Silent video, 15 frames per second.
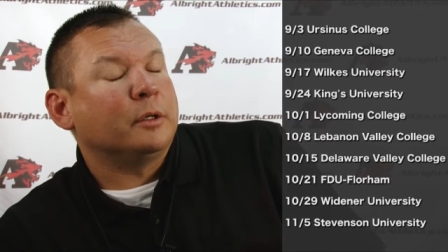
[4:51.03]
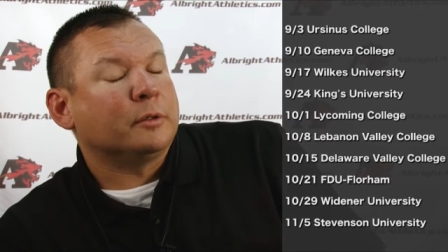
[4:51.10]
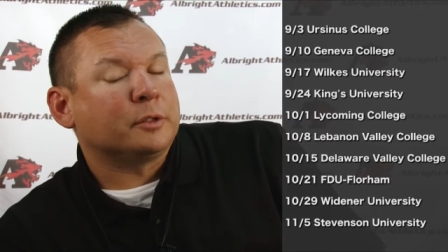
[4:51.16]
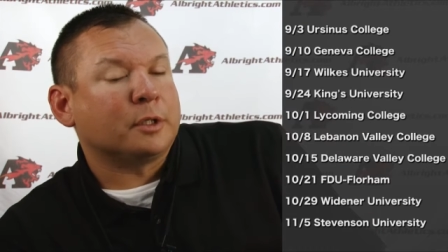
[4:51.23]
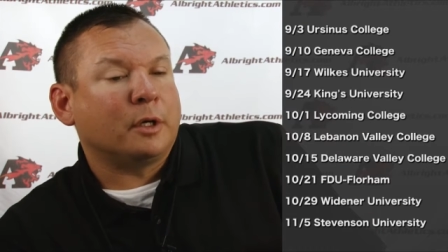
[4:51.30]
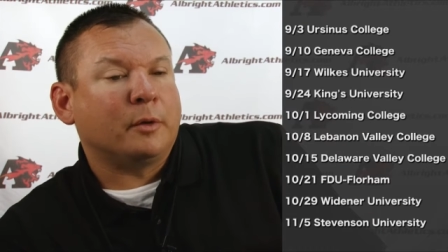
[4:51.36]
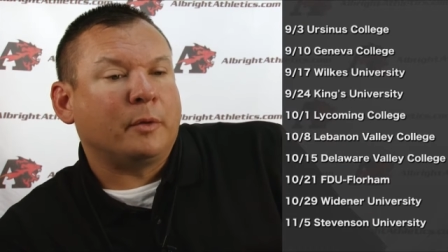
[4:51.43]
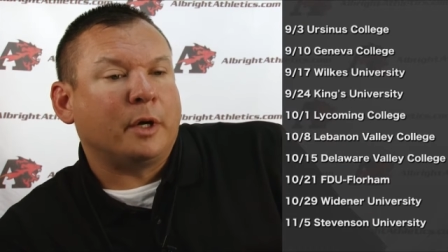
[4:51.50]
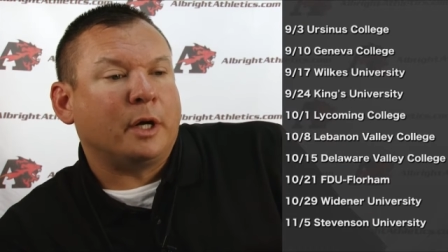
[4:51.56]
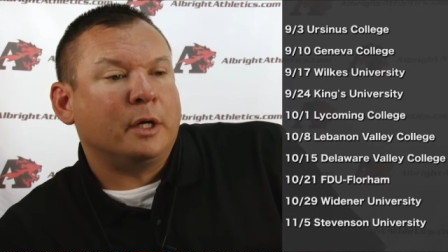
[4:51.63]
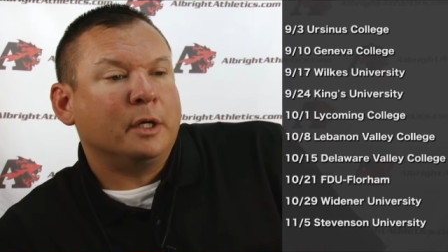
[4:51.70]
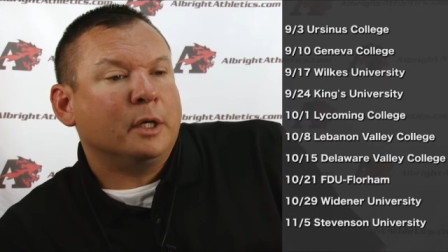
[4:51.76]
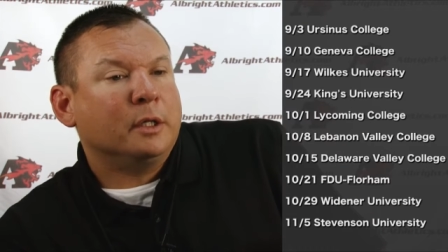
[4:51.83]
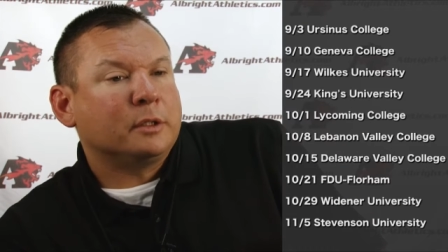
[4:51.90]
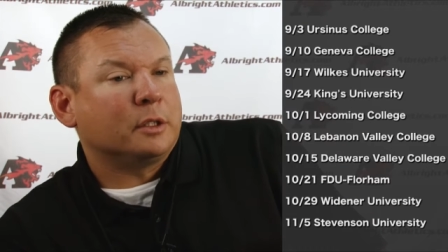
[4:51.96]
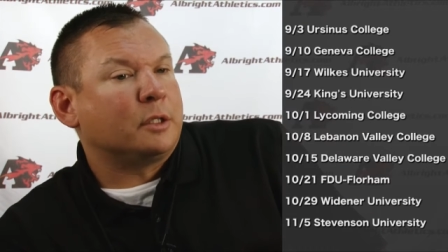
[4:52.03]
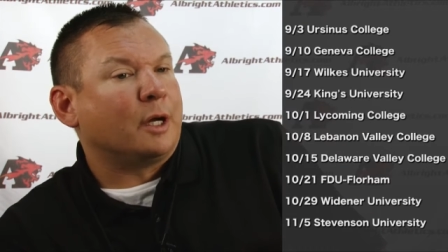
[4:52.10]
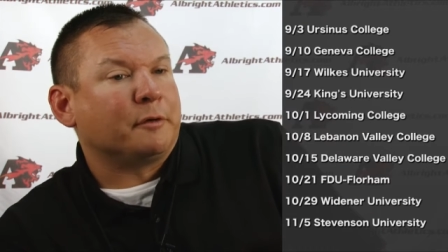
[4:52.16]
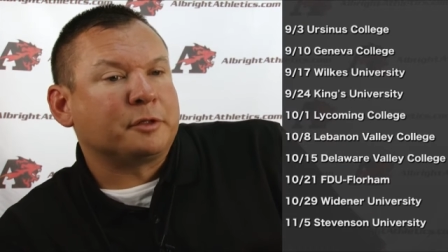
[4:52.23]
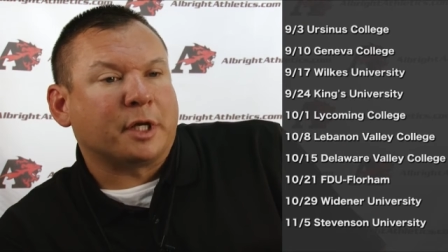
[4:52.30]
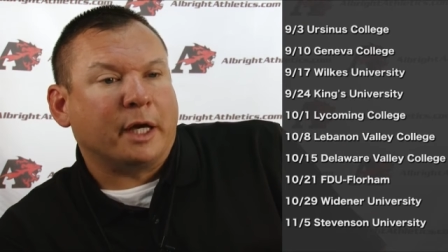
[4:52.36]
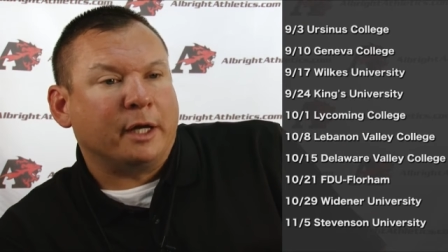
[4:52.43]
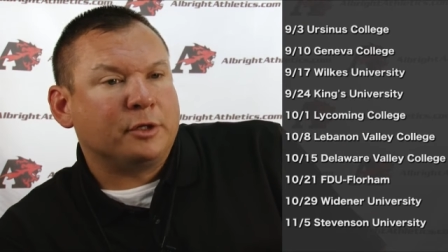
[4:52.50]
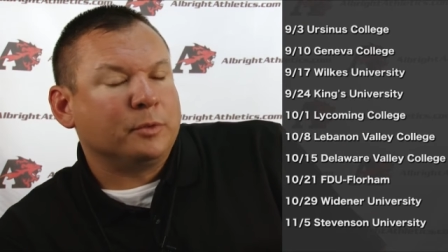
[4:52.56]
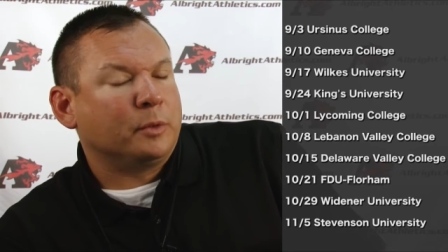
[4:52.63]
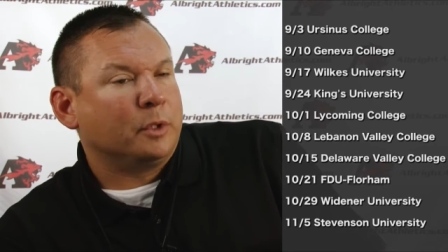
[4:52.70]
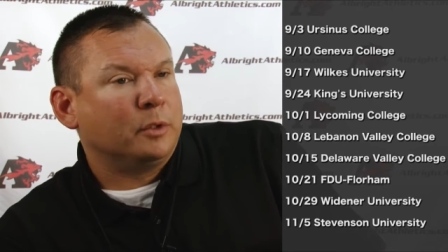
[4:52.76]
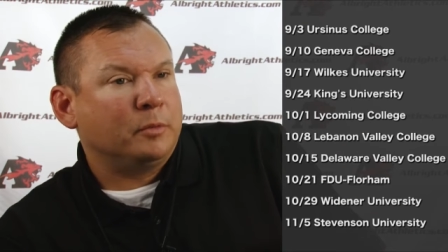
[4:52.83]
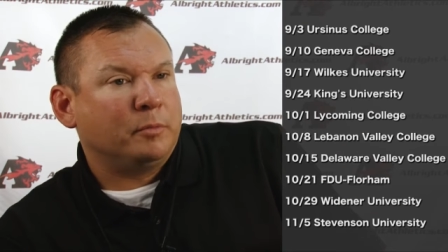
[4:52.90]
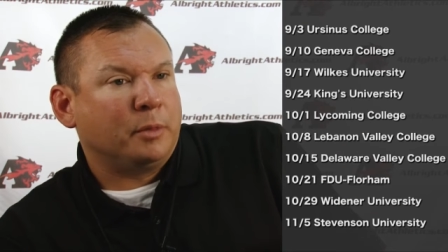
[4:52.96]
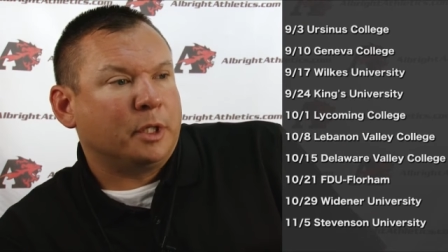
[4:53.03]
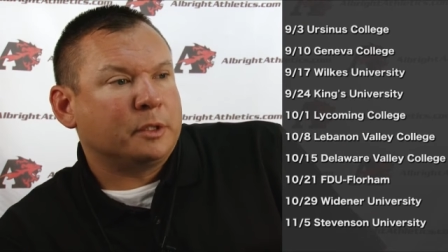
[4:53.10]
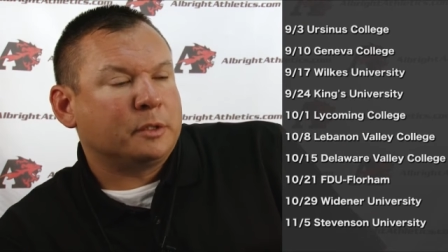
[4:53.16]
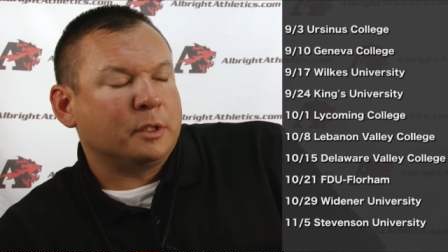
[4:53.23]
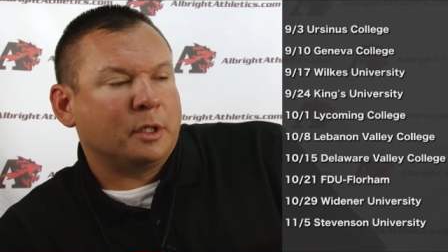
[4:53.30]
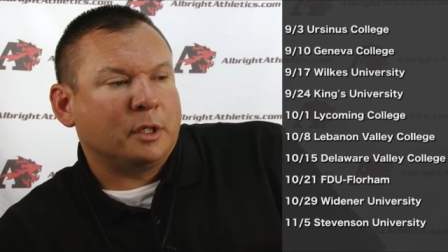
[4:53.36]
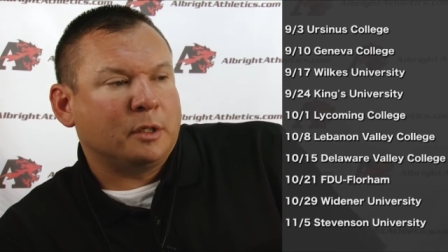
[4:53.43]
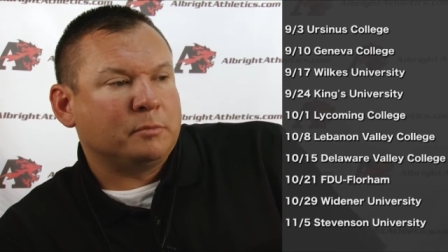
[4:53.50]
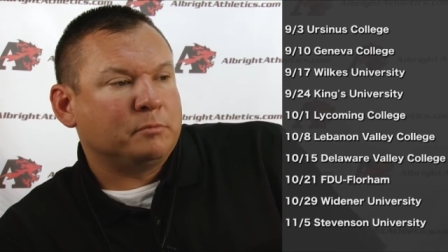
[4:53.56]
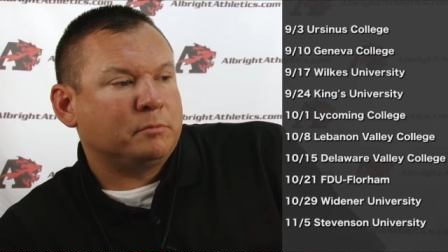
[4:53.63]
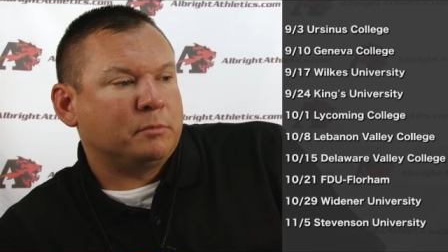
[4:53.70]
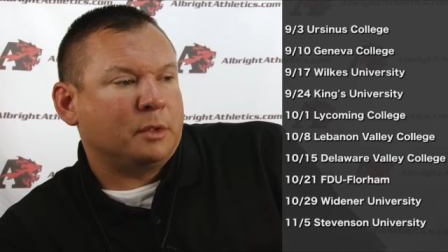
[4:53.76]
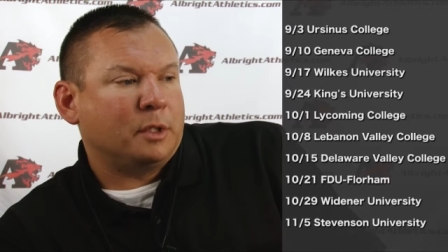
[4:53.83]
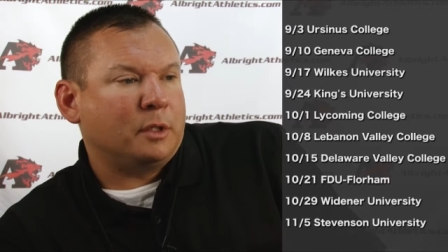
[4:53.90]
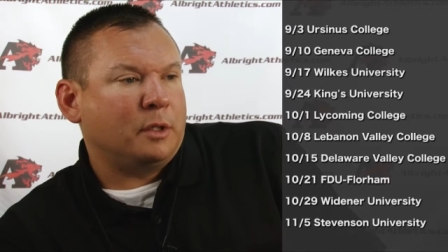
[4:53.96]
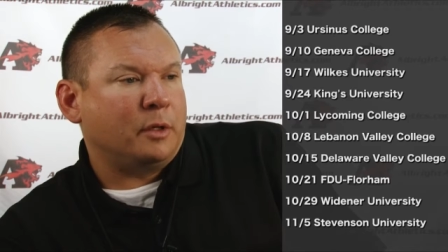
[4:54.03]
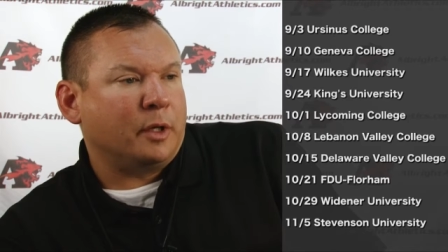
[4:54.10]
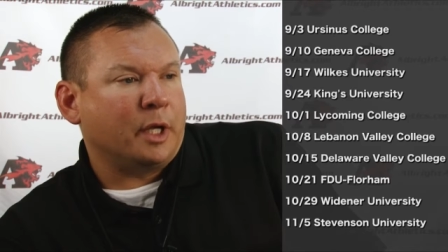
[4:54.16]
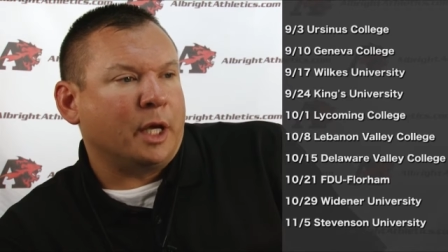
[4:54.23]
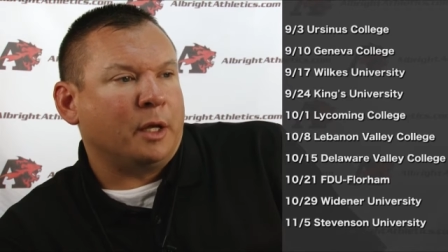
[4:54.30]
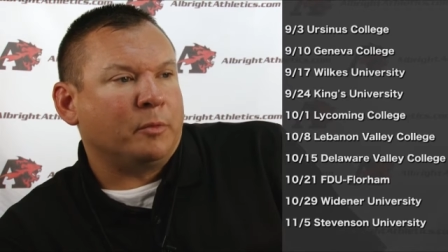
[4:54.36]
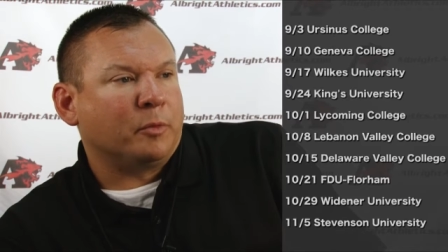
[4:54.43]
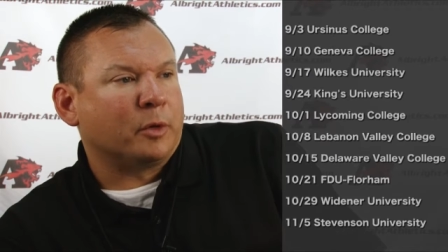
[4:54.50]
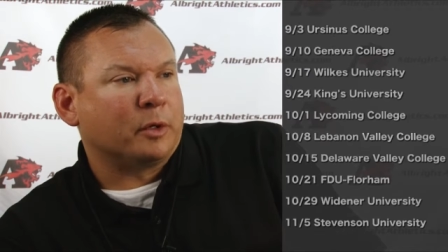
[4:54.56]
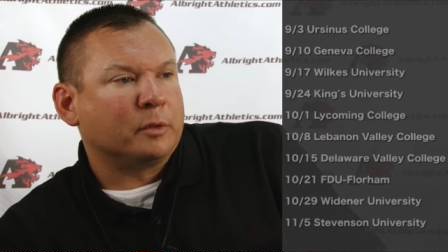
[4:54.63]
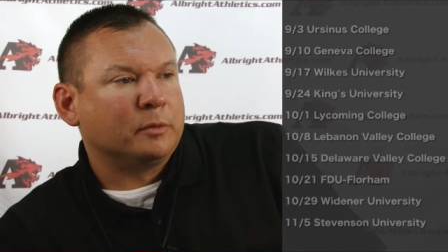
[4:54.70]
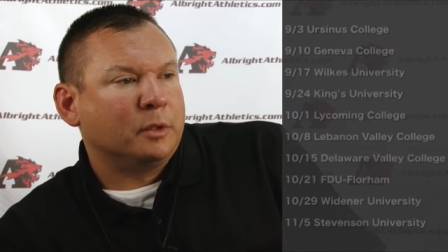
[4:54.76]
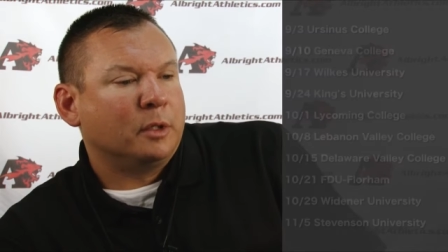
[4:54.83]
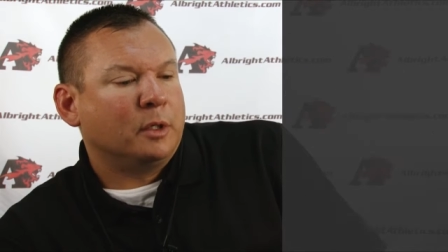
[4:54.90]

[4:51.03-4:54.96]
So it's a tough schedule, but again, we're